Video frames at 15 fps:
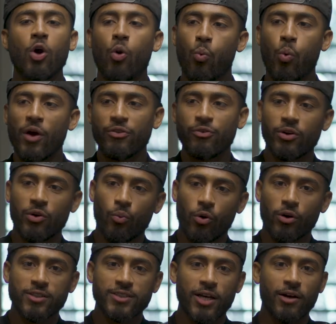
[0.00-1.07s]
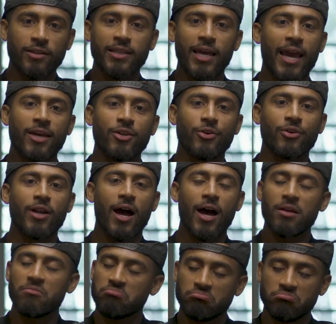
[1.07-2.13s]
Whether it works out at the end or
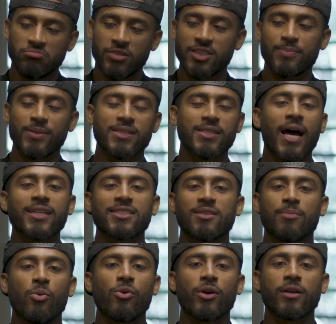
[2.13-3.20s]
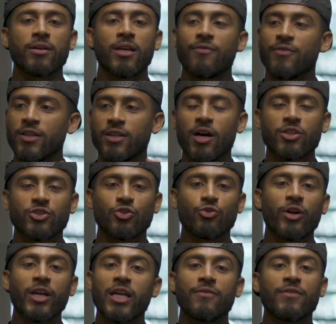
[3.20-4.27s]
not is besides the point. If it does,
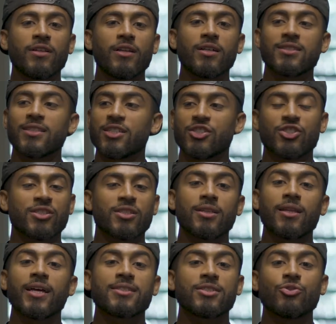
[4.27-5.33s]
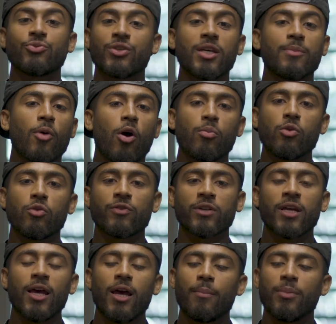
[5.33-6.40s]
great. If it doesn't, it's just a lesson. You keep on moving.
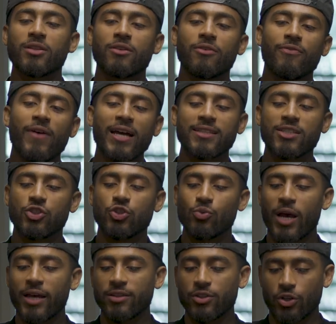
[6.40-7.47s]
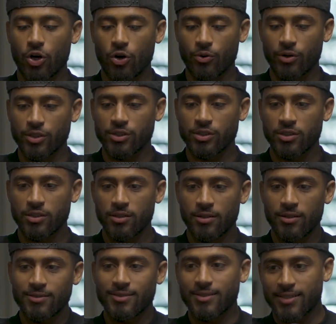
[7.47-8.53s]
But the fact that you had the courage
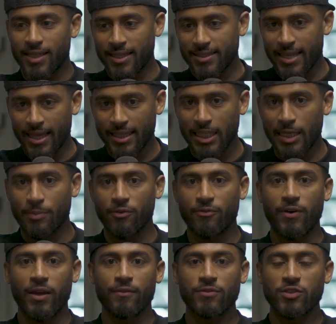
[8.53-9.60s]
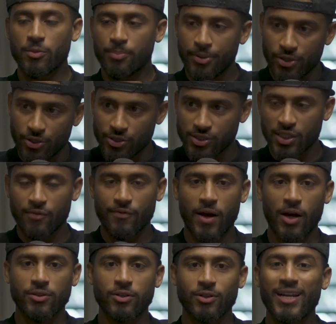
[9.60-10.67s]
to take that leap of faith, to put yourself
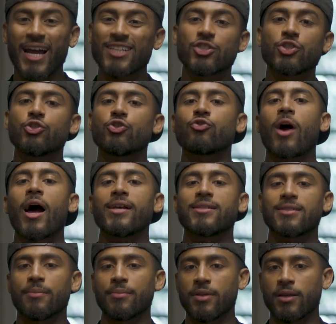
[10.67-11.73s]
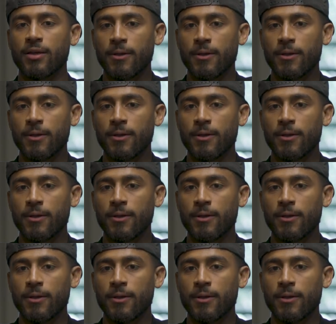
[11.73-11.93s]
out there and actually try something